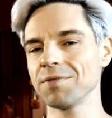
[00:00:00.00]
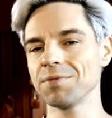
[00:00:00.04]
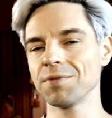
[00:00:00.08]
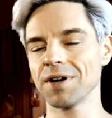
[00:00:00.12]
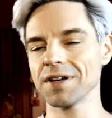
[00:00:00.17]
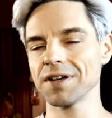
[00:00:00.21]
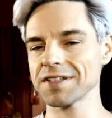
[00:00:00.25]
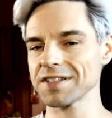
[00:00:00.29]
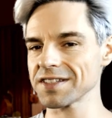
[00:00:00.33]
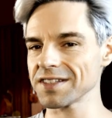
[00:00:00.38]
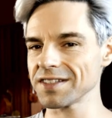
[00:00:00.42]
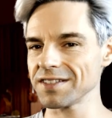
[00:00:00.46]
It
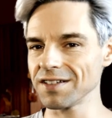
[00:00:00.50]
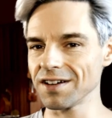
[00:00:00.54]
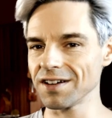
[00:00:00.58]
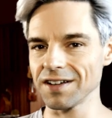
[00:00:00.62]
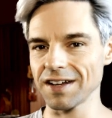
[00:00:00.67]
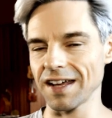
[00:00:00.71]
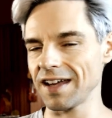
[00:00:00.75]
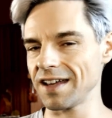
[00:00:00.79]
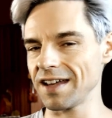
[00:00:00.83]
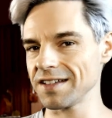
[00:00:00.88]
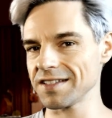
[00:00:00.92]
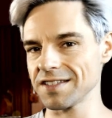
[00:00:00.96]
was
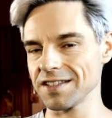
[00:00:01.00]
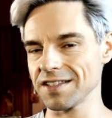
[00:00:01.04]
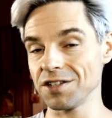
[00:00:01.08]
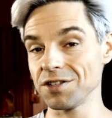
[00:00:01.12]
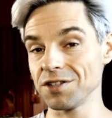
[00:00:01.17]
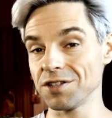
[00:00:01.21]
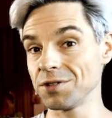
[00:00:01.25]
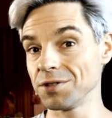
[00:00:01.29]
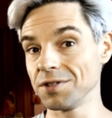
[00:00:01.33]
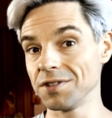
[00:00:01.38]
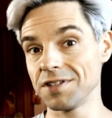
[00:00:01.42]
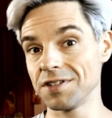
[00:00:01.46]
not as
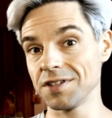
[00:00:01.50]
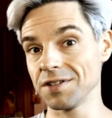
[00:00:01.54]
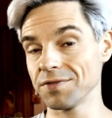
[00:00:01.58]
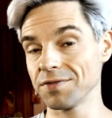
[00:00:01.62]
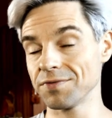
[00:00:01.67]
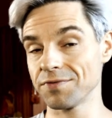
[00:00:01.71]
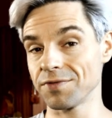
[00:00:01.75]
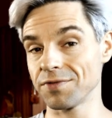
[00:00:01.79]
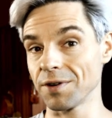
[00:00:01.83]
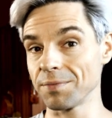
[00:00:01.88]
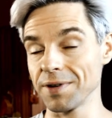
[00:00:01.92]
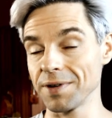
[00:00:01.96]
intuitive
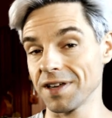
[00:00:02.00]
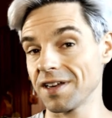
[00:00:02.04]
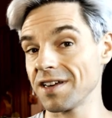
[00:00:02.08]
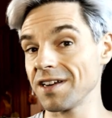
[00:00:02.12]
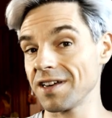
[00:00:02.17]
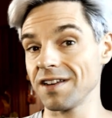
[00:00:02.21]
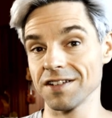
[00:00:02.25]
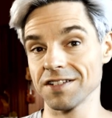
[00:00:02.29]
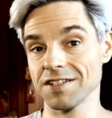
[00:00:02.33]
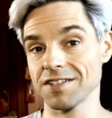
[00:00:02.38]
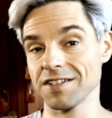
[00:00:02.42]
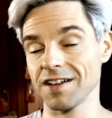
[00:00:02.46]
for
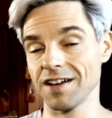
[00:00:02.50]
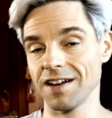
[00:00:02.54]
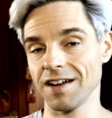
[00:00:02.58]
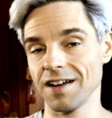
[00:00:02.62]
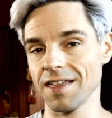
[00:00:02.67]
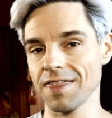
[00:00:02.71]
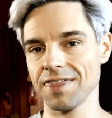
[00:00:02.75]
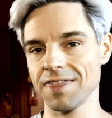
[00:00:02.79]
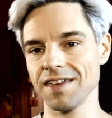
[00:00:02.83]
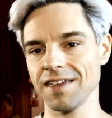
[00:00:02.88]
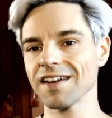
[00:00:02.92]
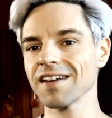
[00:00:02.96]
beginners, I
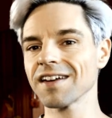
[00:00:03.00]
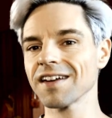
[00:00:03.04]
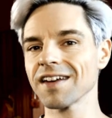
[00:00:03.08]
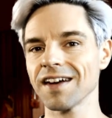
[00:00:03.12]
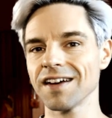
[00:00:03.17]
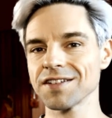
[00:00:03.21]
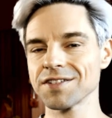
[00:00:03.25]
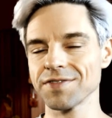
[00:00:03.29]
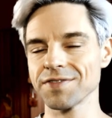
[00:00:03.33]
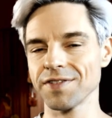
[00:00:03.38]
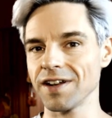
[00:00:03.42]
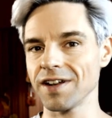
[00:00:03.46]
think,
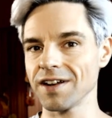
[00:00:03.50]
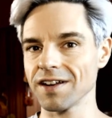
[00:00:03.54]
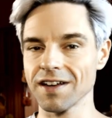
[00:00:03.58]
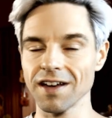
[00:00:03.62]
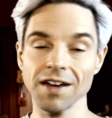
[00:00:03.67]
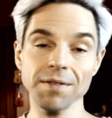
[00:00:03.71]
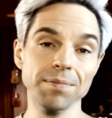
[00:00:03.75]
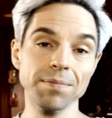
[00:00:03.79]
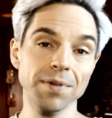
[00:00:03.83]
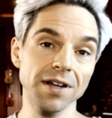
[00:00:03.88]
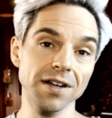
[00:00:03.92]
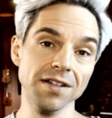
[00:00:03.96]
as Final
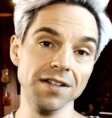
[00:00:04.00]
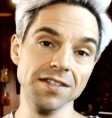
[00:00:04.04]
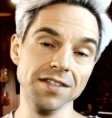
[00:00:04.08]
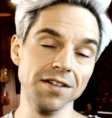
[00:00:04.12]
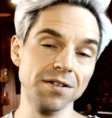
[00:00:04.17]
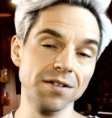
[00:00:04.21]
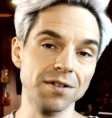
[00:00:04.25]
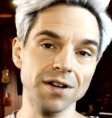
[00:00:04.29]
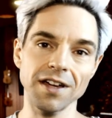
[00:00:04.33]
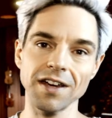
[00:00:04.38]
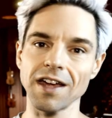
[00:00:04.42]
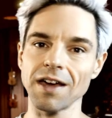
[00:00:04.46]
Cut, but it's a
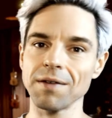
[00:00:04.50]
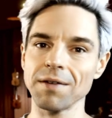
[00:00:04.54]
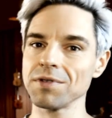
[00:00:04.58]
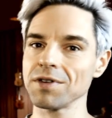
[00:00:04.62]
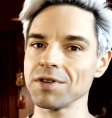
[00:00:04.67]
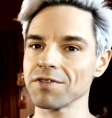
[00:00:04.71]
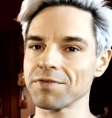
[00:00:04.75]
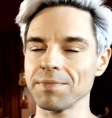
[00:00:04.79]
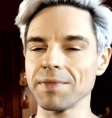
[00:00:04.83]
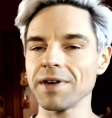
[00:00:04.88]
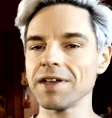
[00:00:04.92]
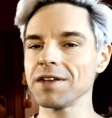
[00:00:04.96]
great app.
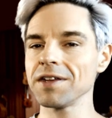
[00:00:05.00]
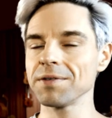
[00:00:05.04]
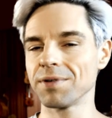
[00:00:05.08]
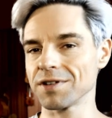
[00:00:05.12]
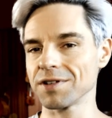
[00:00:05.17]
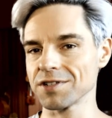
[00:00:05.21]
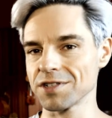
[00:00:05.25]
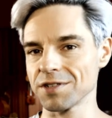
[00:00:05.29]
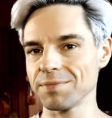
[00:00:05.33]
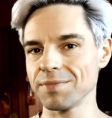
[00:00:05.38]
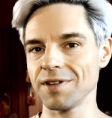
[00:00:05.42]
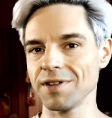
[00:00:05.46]
You have many
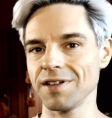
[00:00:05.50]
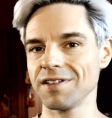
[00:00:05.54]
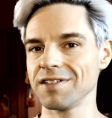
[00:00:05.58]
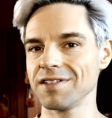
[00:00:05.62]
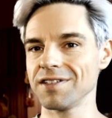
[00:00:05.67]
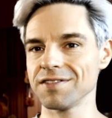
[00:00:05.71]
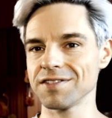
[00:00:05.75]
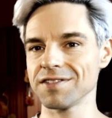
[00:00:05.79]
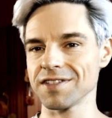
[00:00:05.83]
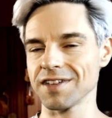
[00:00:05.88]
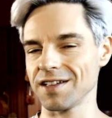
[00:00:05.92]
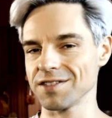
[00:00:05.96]

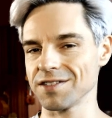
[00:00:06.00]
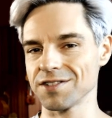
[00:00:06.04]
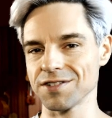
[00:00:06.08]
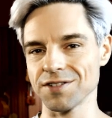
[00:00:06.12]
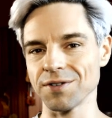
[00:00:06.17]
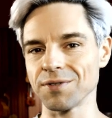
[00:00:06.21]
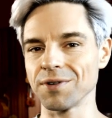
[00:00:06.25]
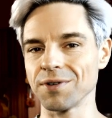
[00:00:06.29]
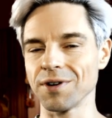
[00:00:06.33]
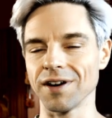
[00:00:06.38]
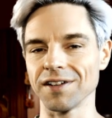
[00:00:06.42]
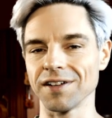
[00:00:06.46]
possibilities and
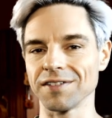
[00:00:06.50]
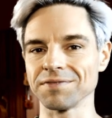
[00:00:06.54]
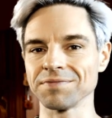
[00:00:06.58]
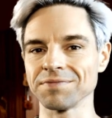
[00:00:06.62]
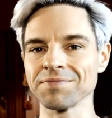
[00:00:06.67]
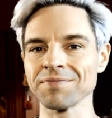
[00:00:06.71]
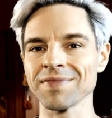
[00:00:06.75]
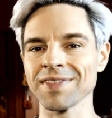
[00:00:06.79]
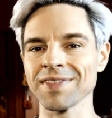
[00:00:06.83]
so on.